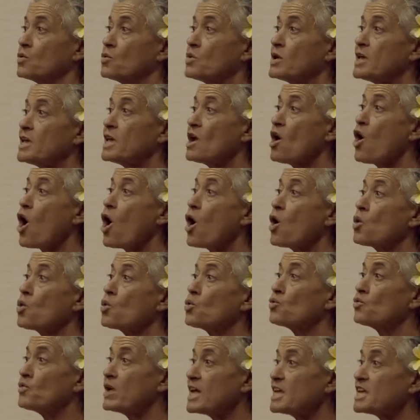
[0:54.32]
we are
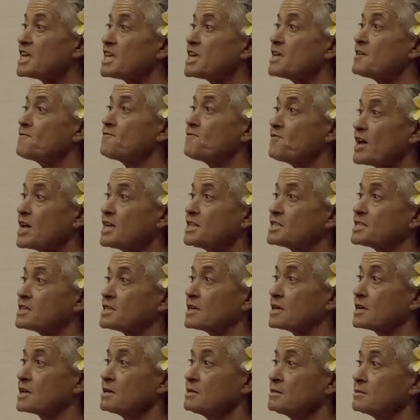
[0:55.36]
already
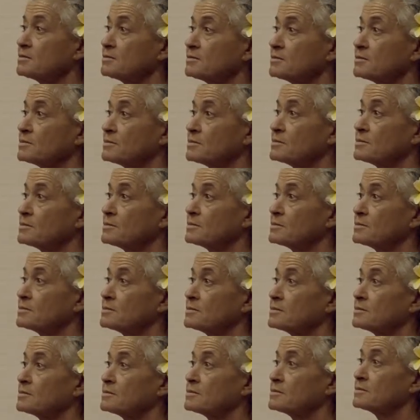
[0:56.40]
facing
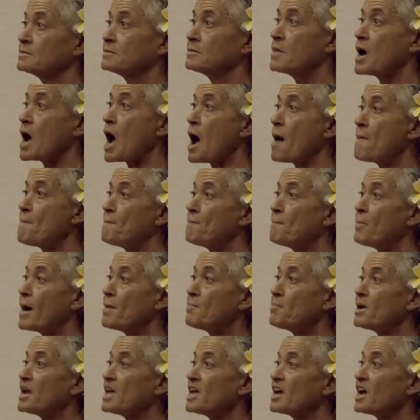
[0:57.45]
a
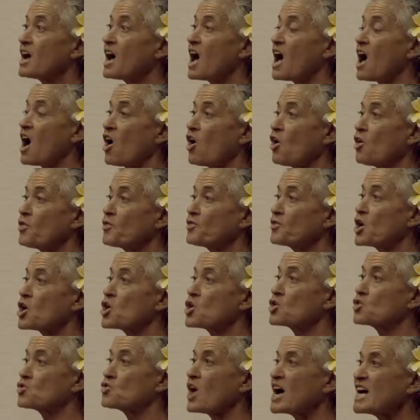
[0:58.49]
public health
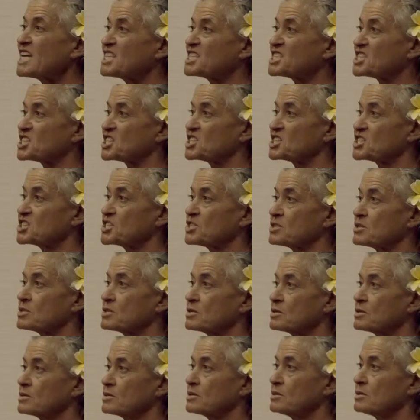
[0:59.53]
crisis
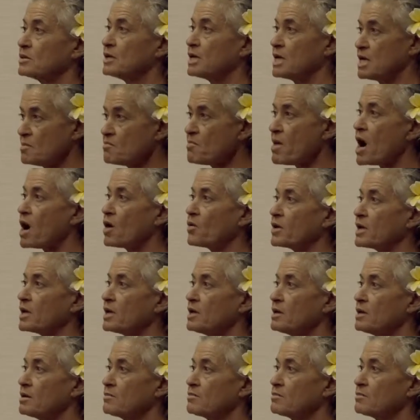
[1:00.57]
in Maui,
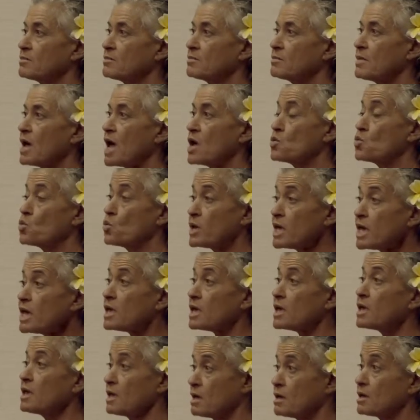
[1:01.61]
and
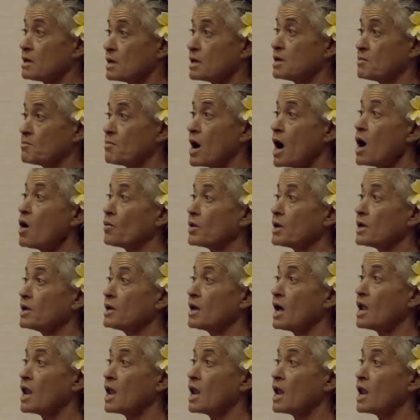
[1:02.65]
we in Maui,